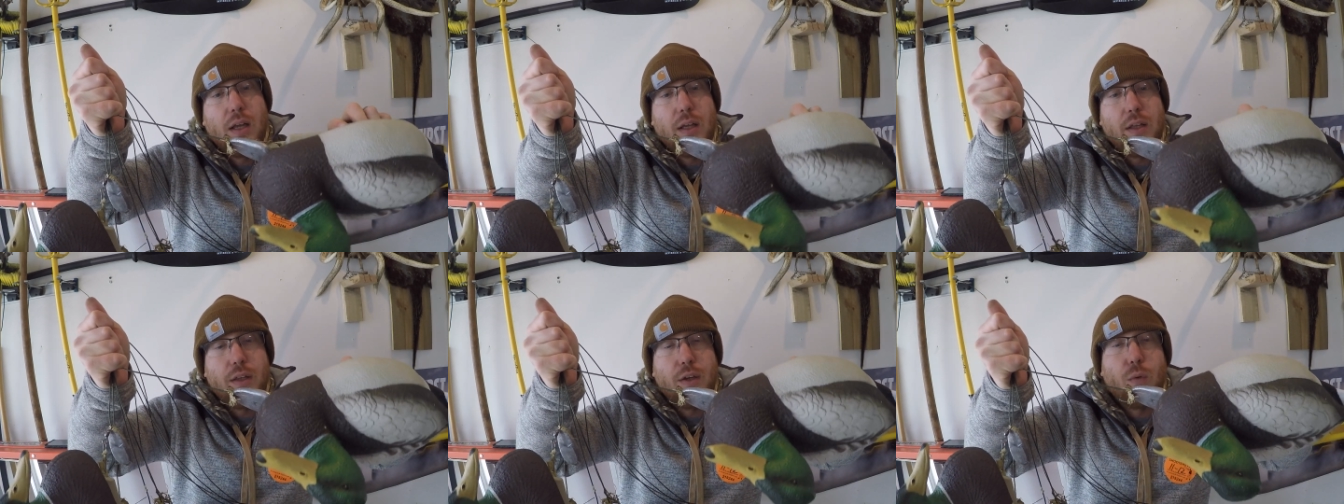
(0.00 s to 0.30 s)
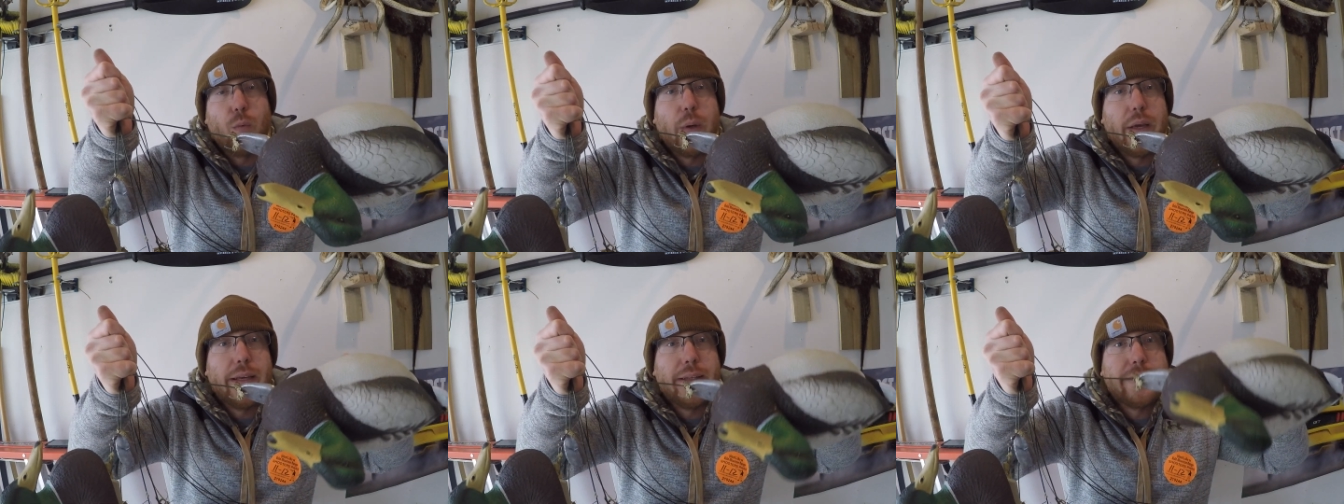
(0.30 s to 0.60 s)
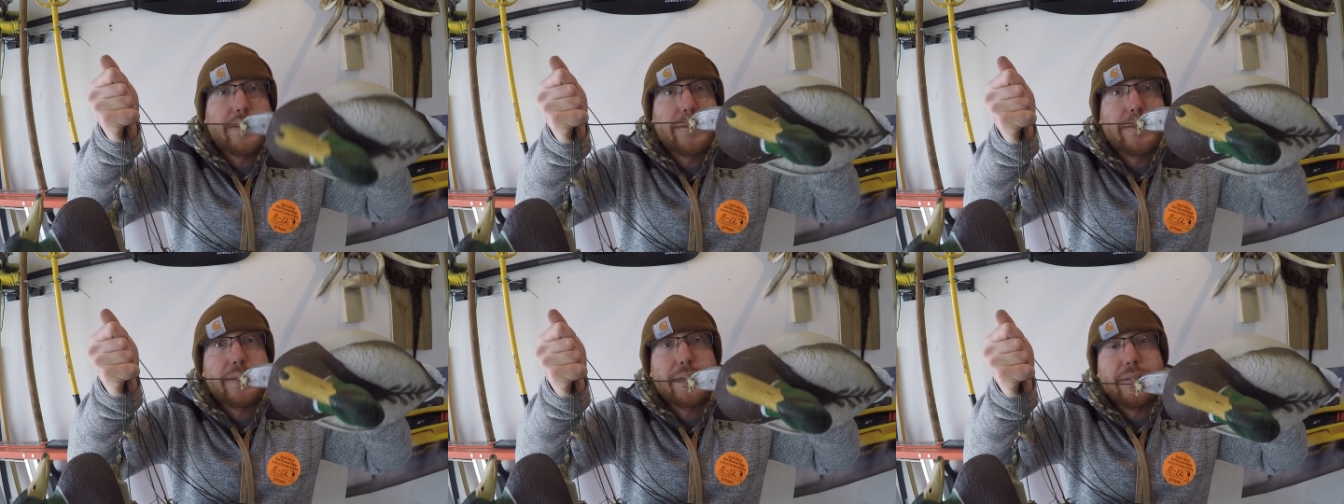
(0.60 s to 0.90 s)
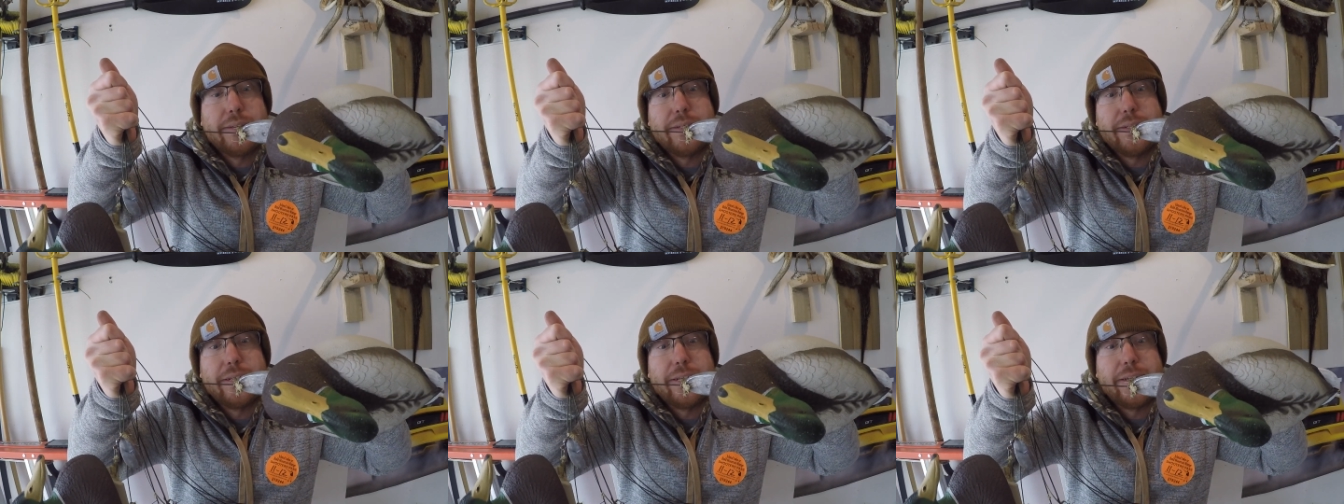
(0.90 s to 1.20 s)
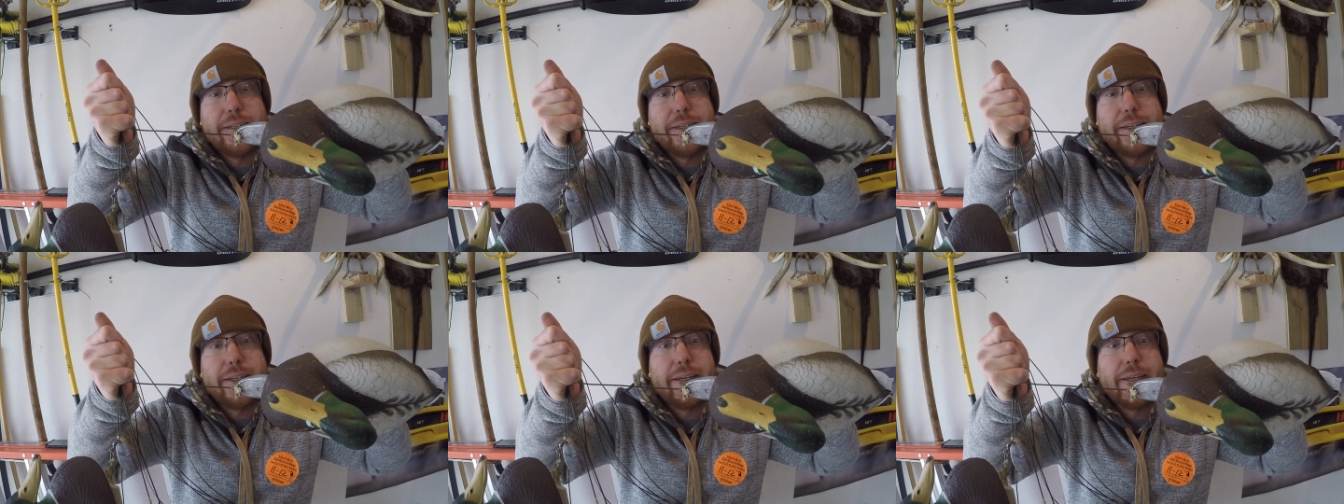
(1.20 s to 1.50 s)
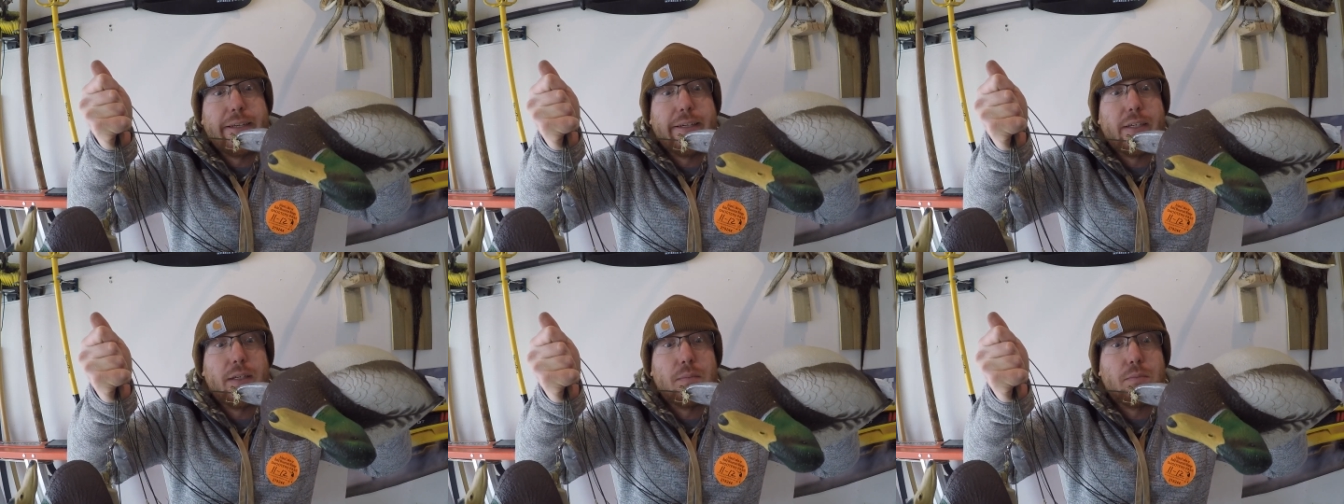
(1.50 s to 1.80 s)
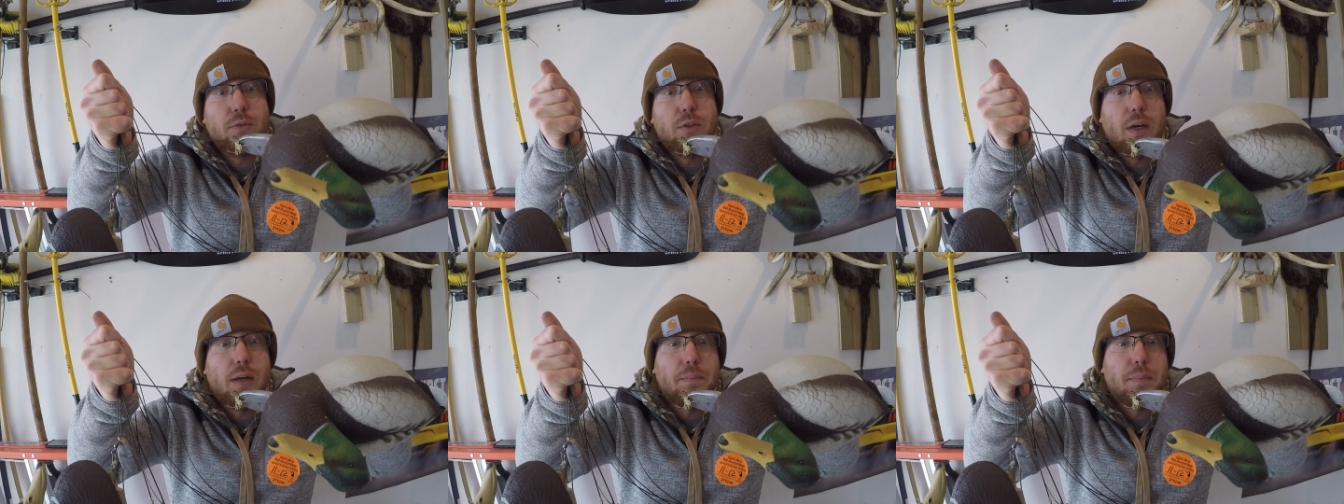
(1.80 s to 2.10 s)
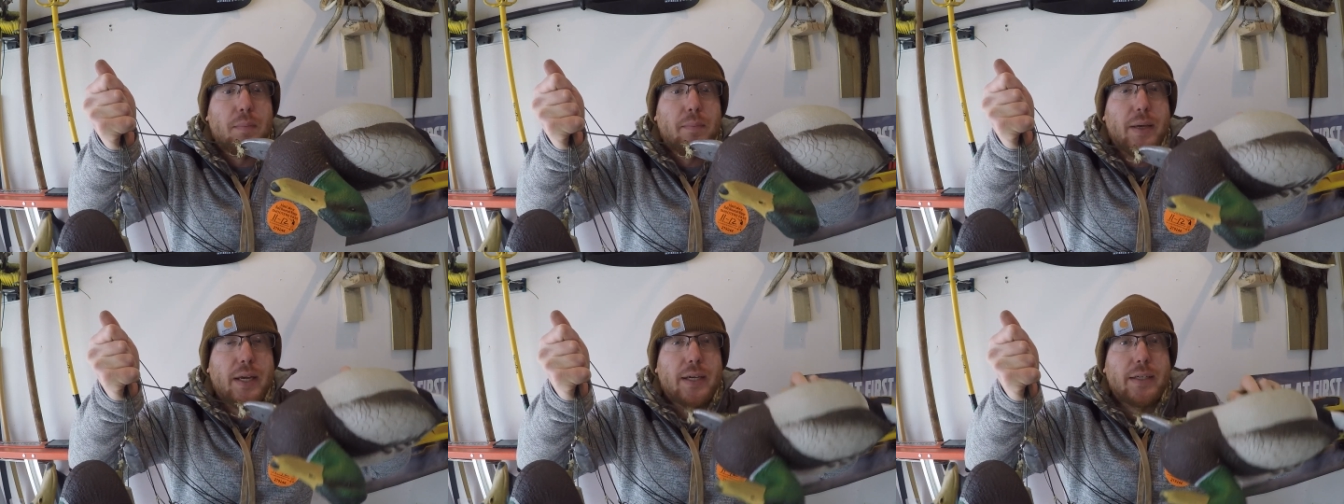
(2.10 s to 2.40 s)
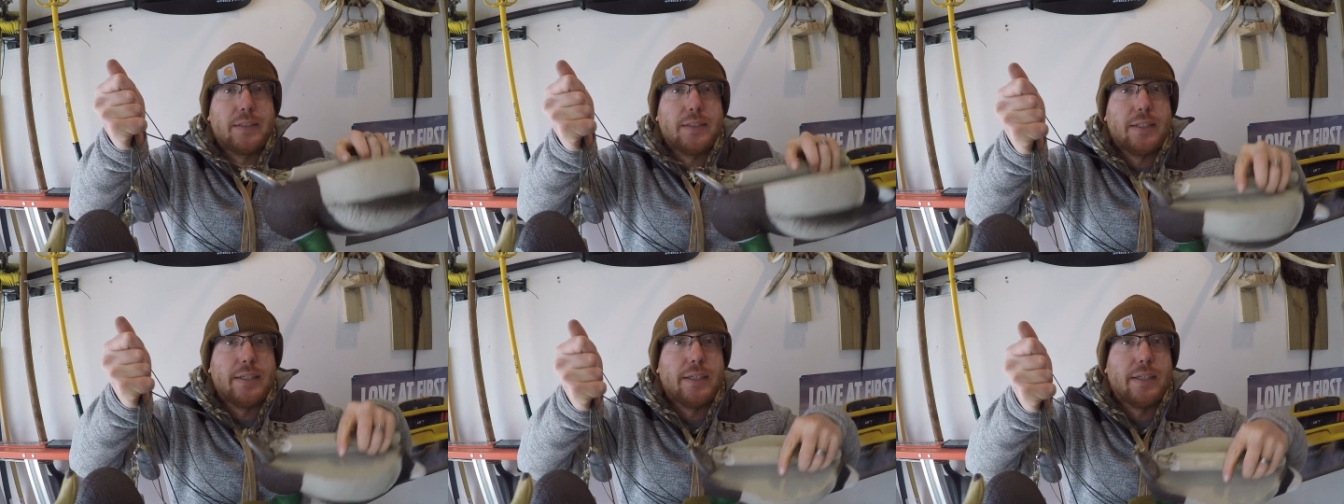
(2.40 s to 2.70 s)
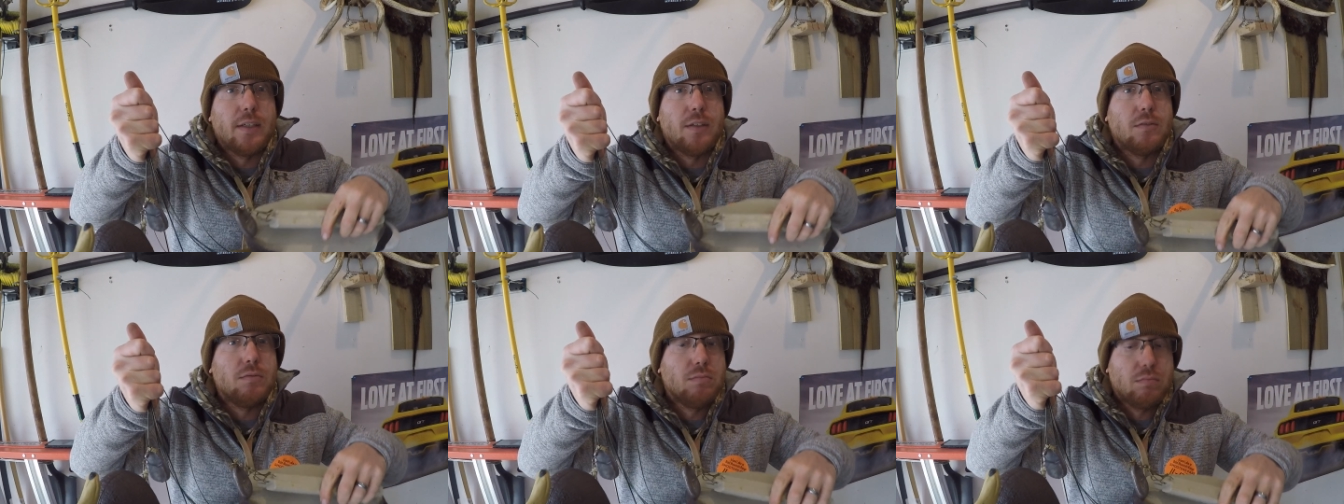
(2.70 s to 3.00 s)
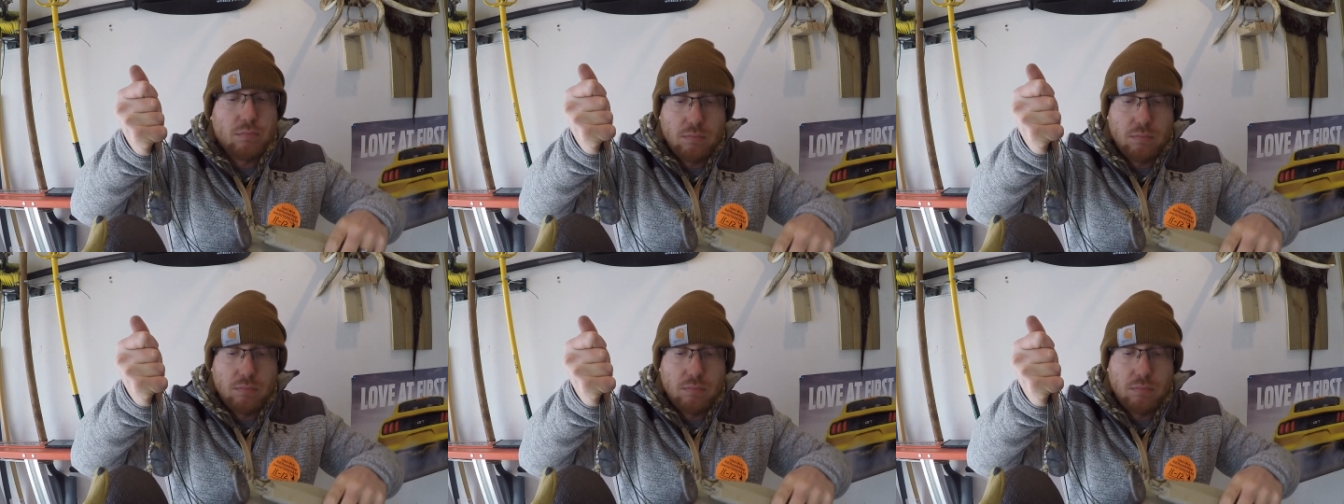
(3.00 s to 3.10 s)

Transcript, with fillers: your weights they end up dropping back down